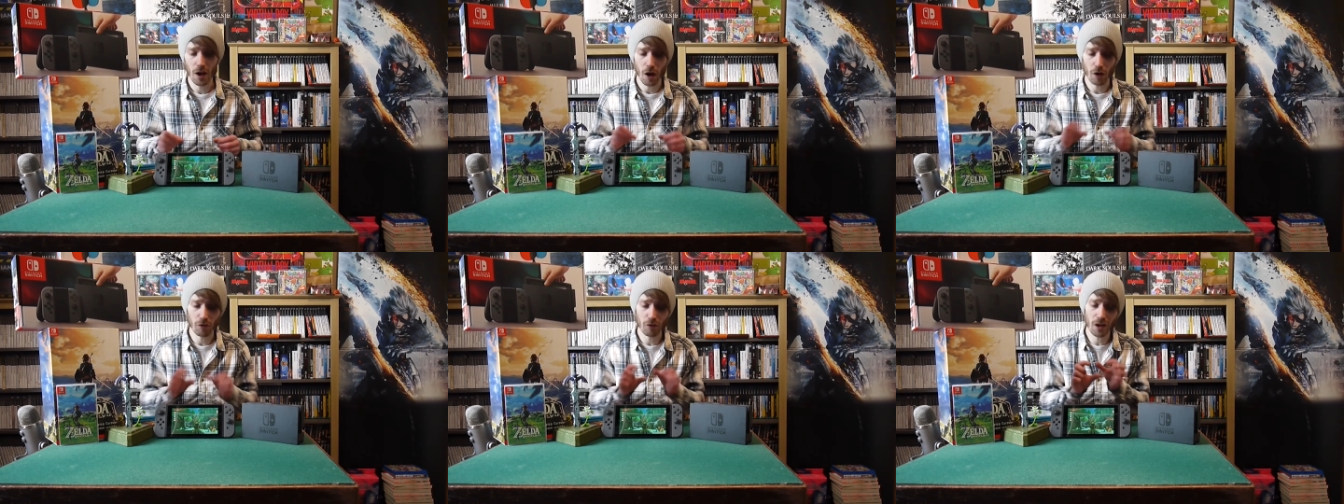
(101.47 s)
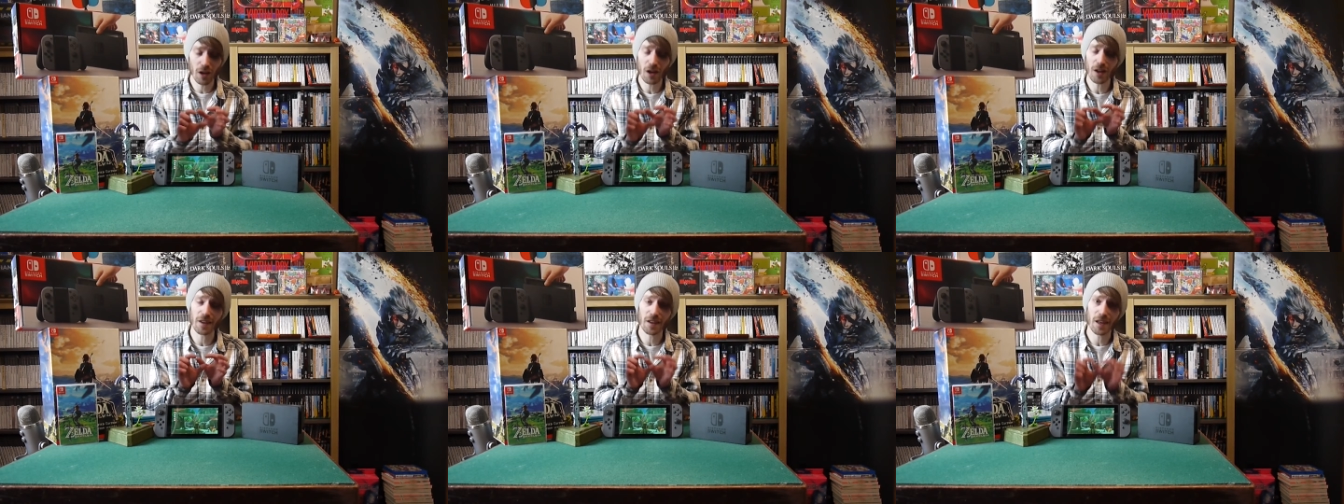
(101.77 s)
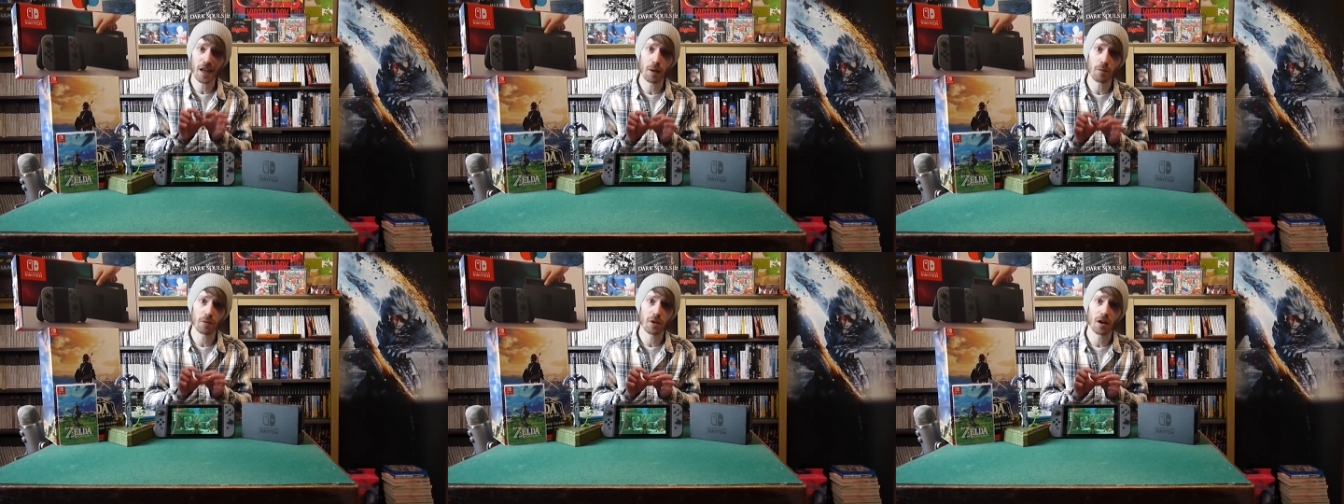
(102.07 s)
I really like the
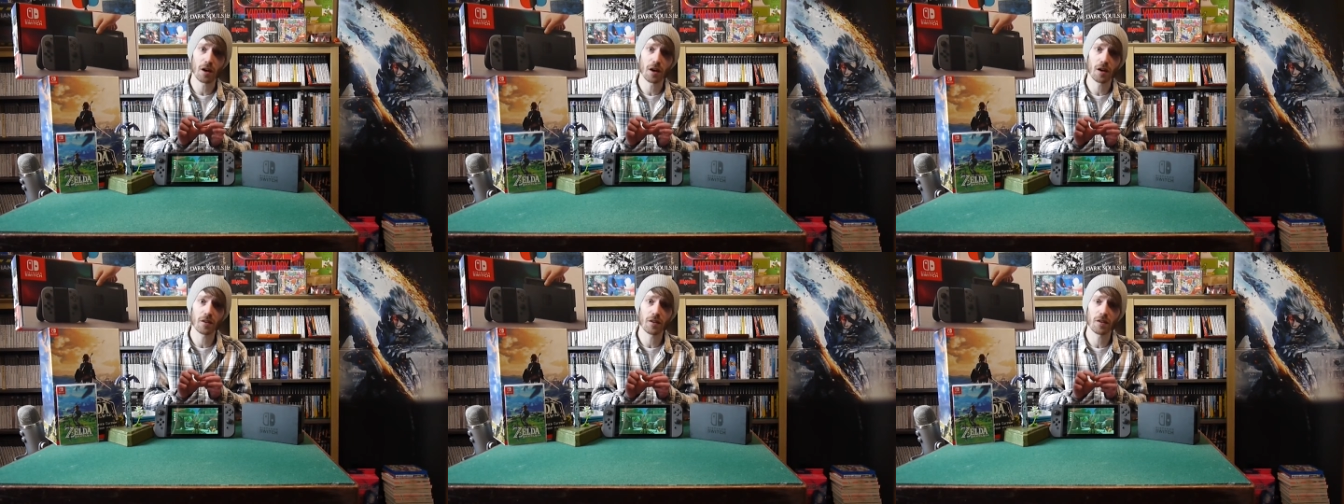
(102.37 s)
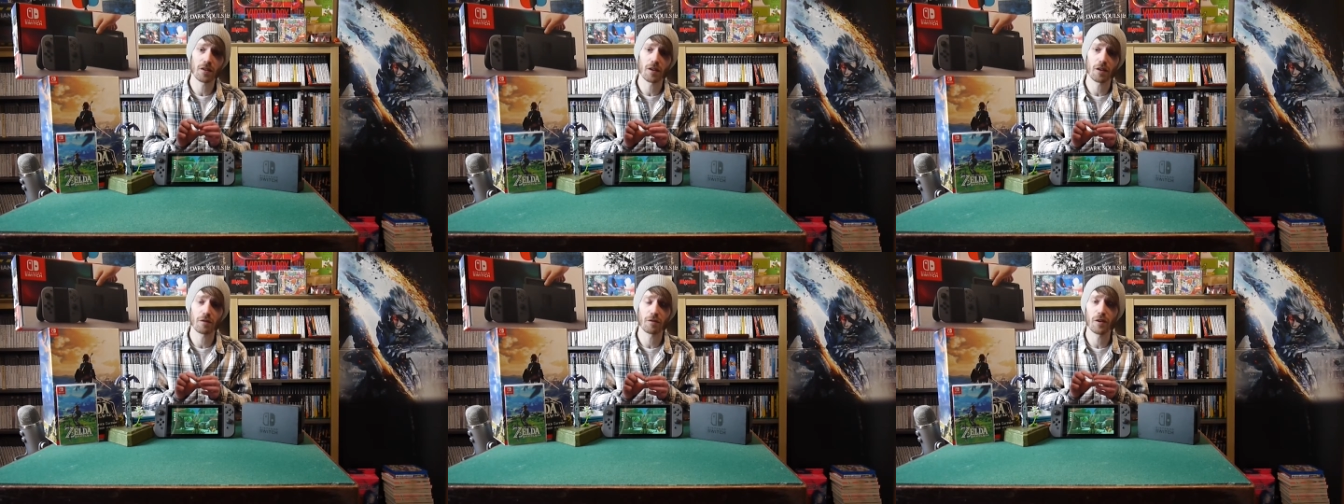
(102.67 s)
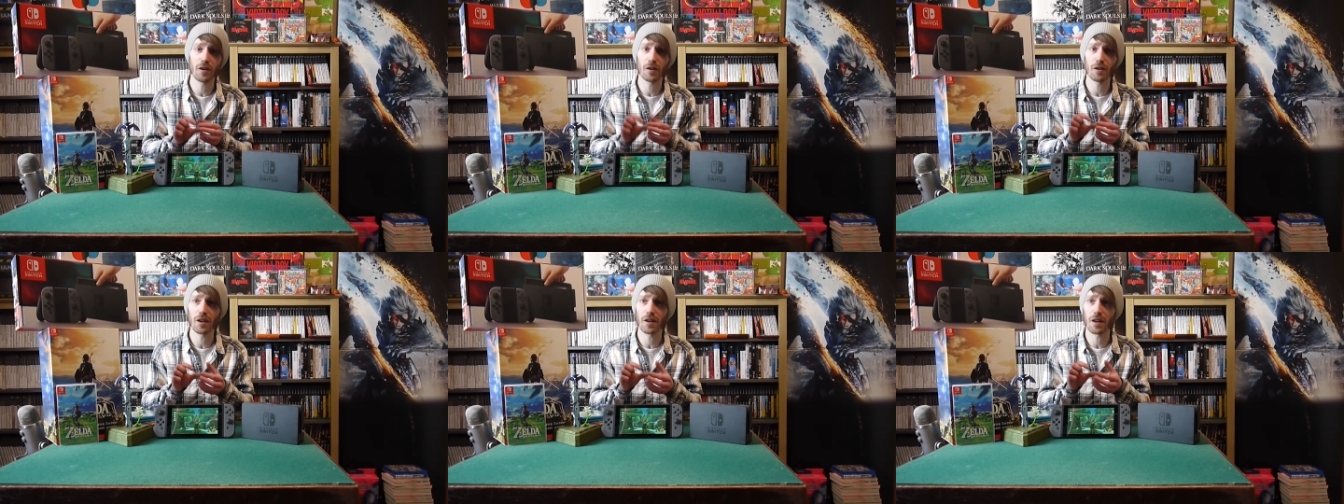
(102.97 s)
game cards. They
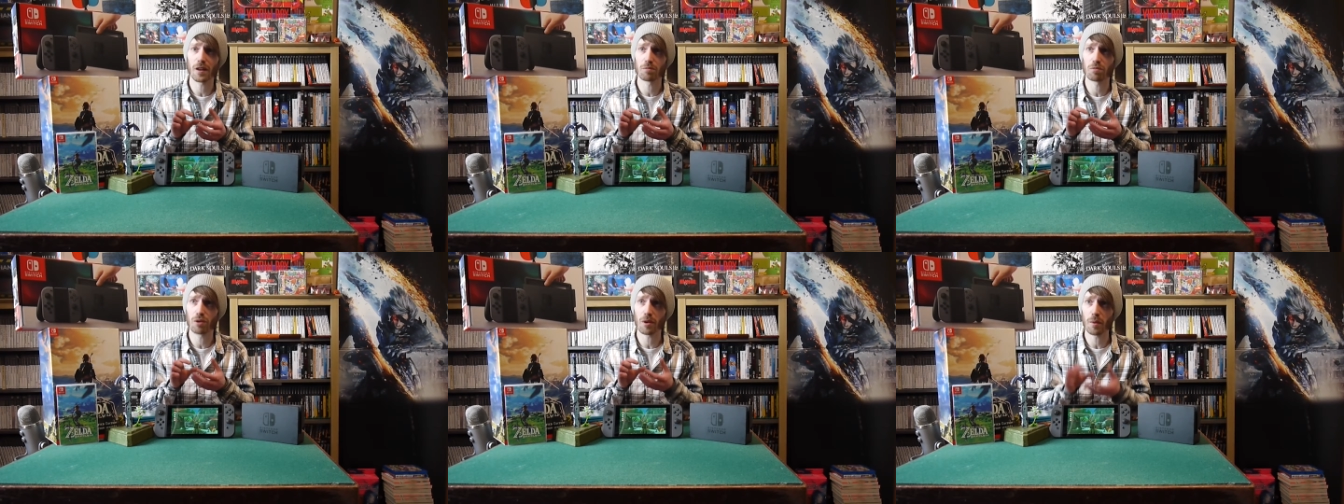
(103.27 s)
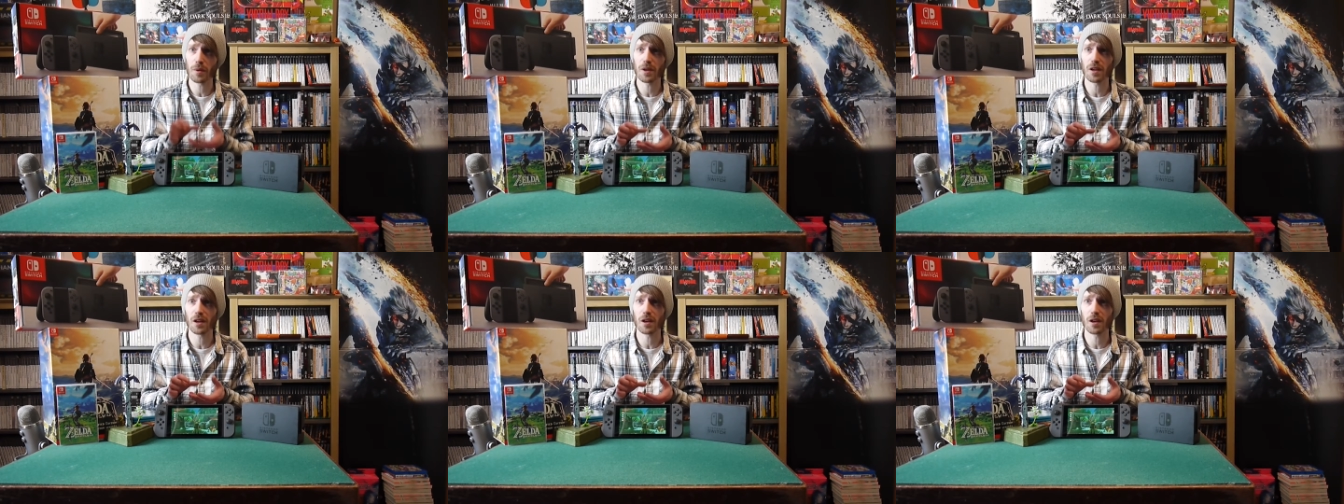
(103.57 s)
feel like they're probably